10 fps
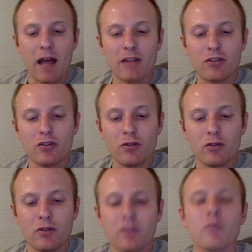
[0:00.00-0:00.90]
That's
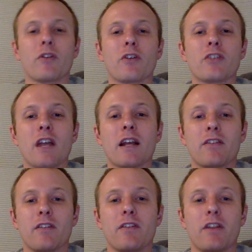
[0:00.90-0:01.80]
what they're saying
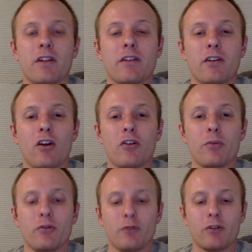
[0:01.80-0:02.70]
is that it can
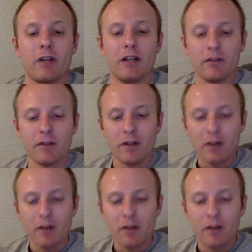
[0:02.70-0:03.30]
also be used for cleaning.